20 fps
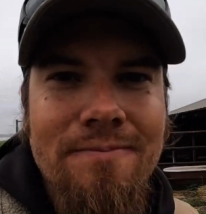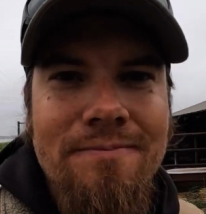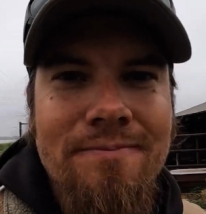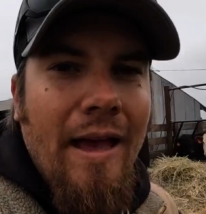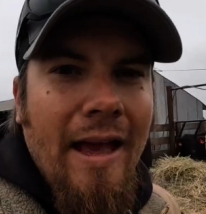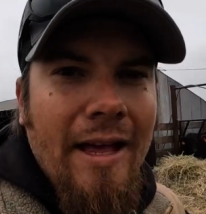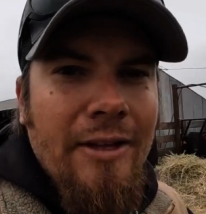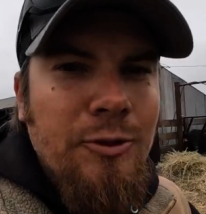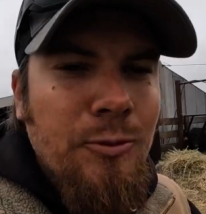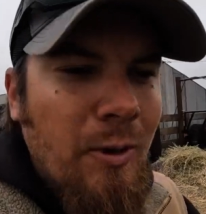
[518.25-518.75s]
The
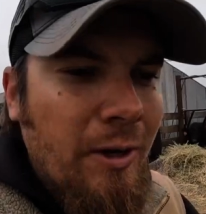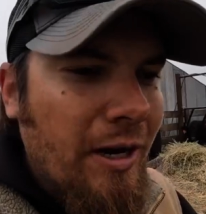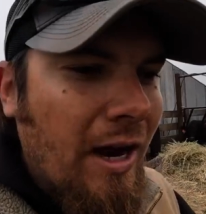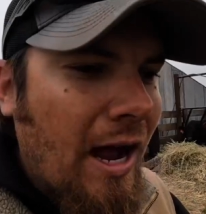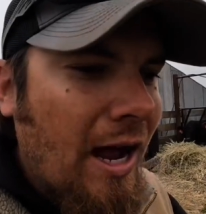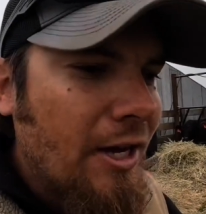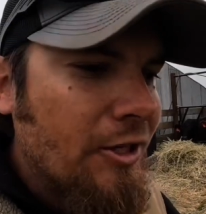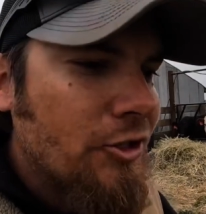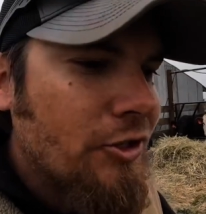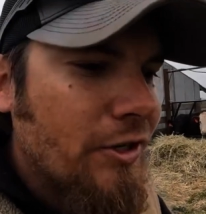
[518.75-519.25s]

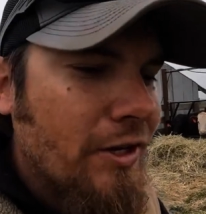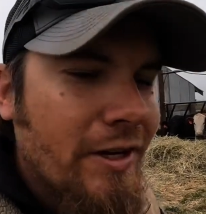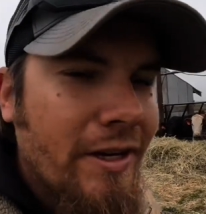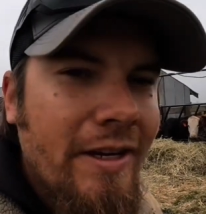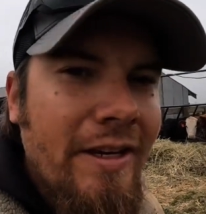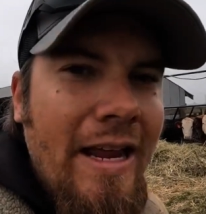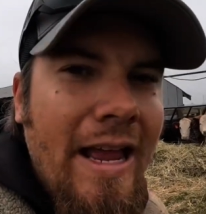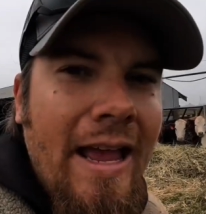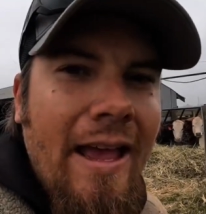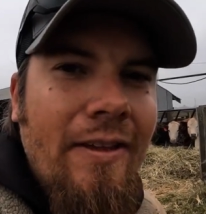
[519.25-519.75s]

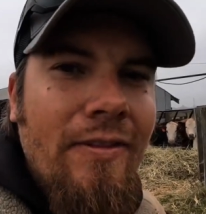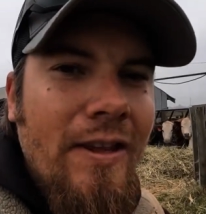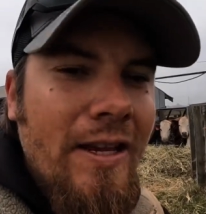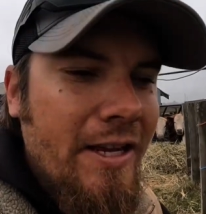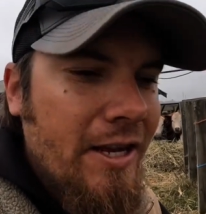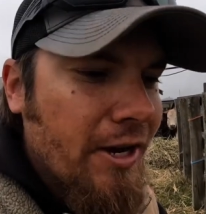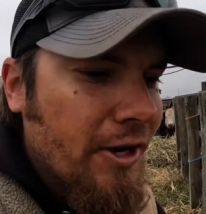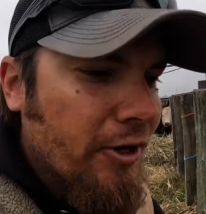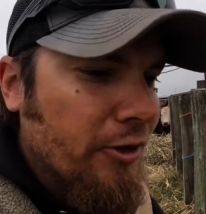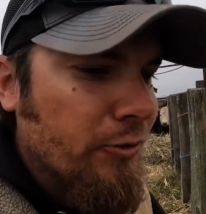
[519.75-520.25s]
S100 and the
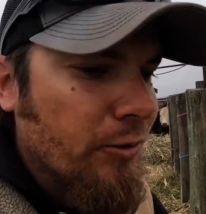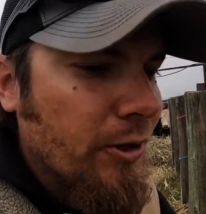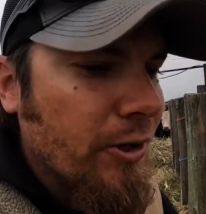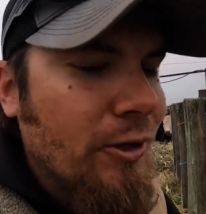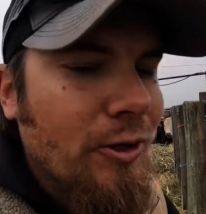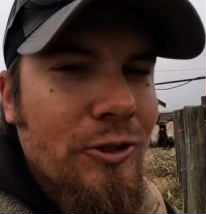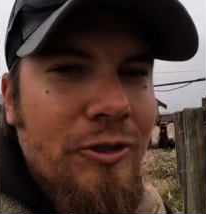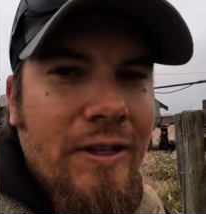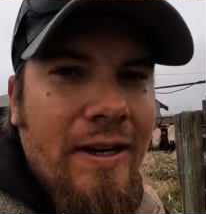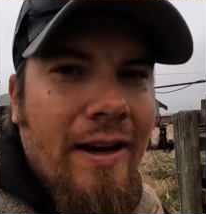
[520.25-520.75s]
geared
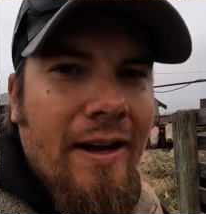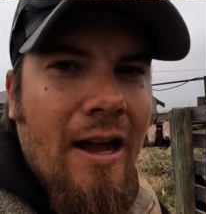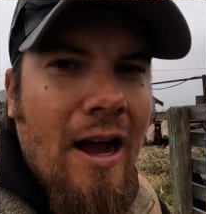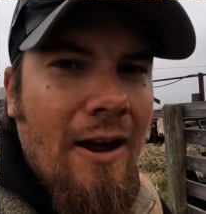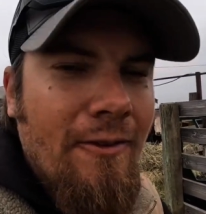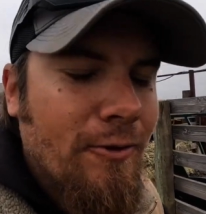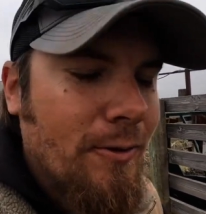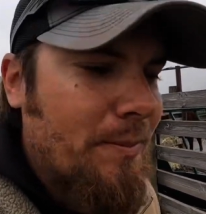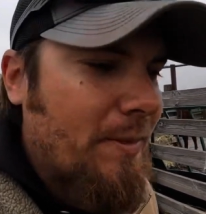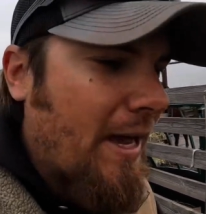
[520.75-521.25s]
reels that I
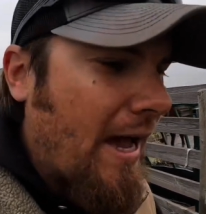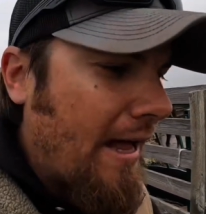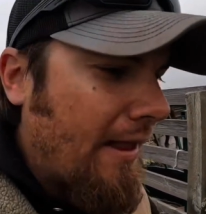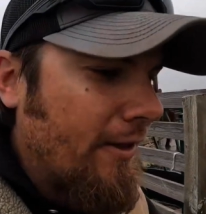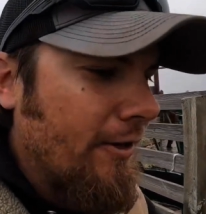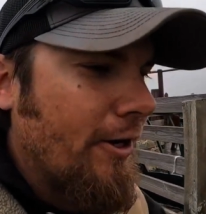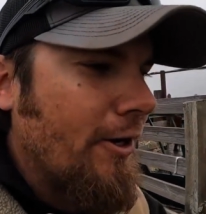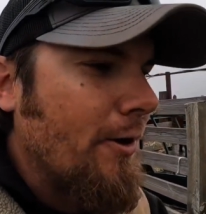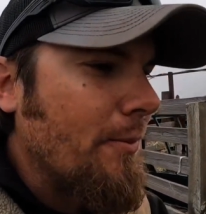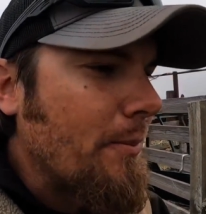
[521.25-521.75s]
got from
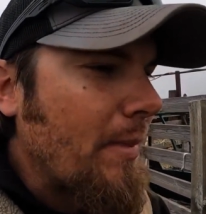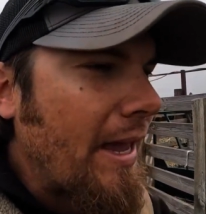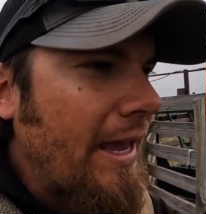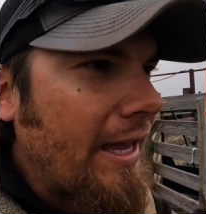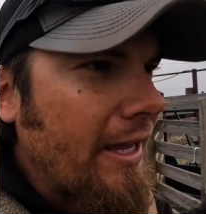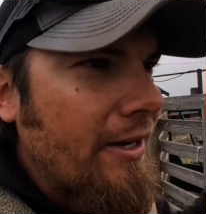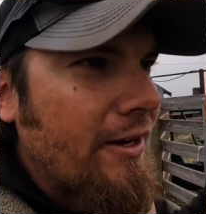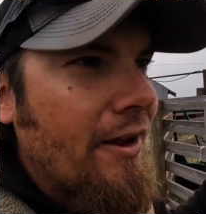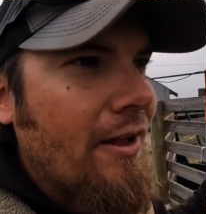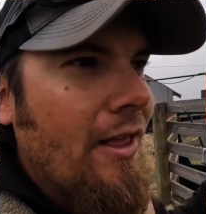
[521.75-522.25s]
Gallagher
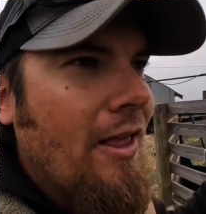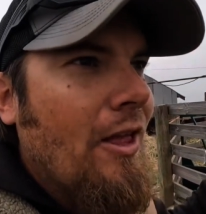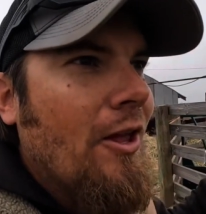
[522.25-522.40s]
made